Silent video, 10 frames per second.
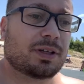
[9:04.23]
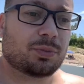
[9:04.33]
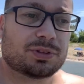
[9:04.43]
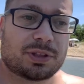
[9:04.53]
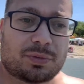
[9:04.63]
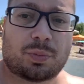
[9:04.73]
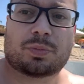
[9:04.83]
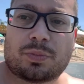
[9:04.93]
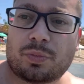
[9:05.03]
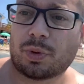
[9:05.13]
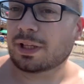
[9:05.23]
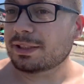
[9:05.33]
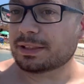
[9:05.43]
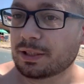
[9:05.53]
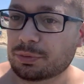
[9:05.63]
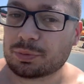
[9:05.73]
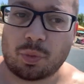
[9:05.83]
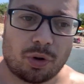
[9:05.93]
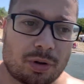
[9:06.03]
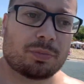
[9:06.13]
I wouldn't say, well, last night it was
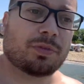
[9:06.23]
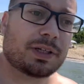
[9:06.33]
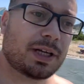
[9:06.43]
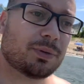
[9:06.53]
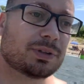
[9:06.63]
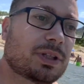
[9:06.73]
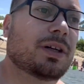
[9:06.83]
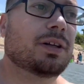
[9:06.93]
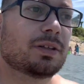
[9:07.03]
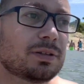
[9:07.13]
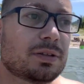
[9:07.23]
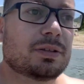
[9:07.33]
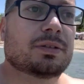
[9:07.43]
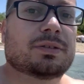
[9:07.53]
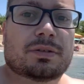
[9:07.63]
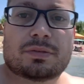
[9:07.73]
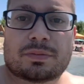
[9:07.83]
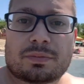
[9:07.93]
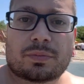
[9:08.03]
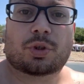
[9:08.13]
warm. Right now it's kind of
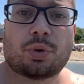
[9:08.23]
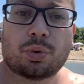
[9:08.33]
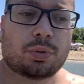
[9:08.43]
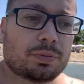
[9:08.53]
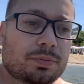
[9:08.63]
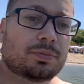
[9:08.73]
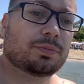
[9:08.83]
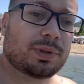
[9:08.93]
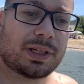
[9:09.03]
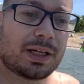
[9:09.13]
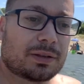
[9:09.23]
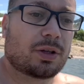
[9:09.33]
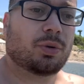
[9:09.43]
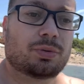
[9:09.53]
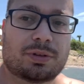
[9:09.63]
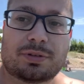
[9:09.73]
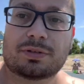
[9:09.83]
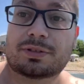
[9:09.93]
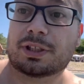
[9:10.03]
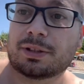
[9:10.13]
cool, but not cold
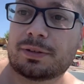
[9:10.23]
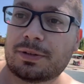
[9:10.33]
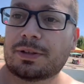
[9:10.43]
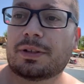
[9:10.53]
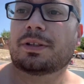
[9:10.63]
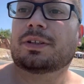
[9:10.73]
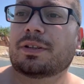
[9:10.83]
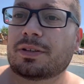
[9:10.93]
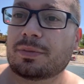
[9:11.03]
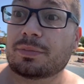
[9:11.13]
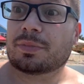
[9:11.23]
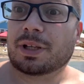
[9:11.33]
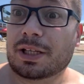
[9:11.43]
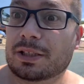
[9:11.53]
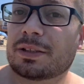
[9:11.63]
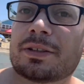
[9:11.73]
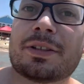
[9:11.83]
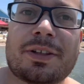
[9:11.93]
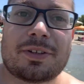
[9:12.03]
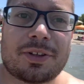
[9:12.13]
still. Hey,
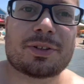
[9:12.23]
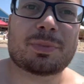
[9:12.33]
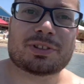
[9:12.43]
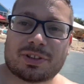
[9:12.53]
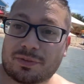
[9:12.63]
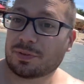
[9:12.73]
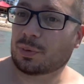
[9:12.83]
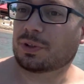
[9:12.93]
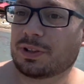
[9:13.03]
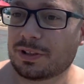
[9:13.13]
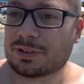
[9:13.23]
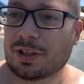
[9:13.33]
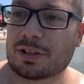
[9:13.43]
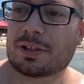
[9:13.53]
there's my son floating in his duck.